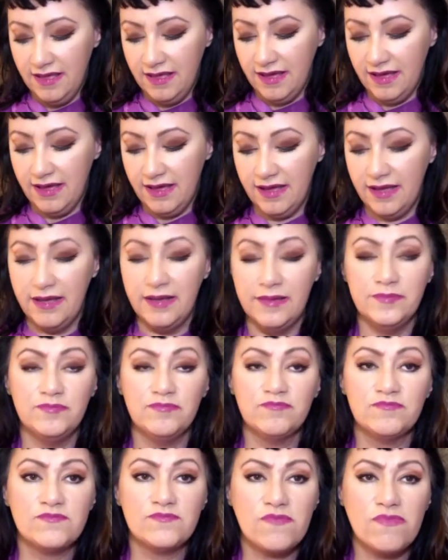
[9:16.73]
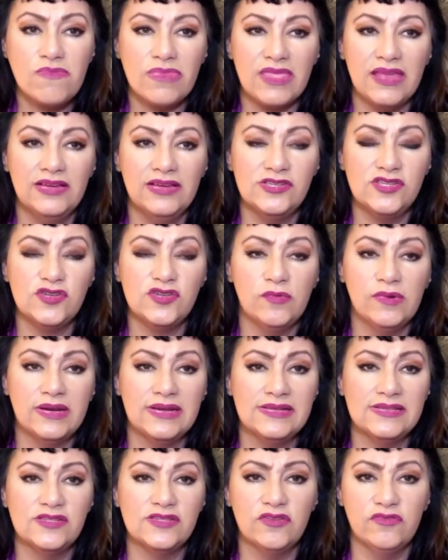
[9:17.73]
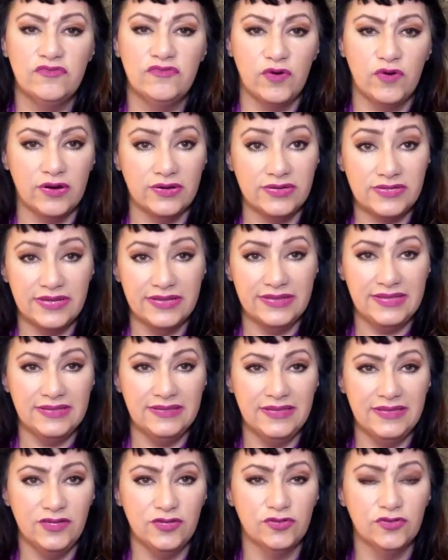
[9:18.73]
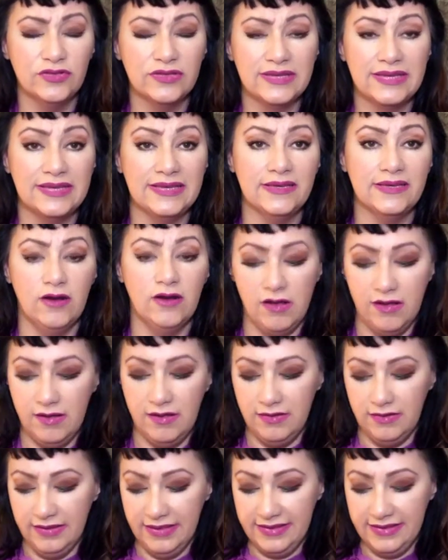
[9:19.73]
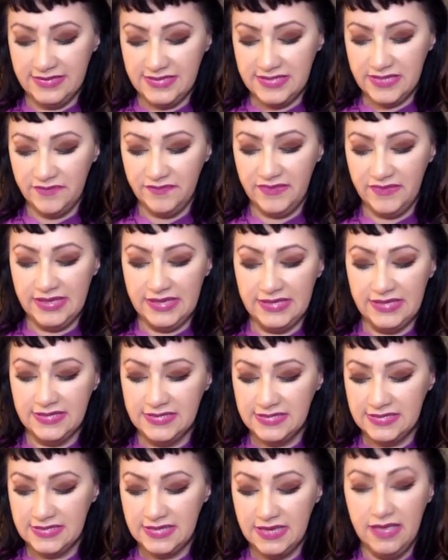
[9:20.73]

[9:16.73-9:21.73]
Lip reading: and so on and so forth. So I think that you're looking at all ends of things.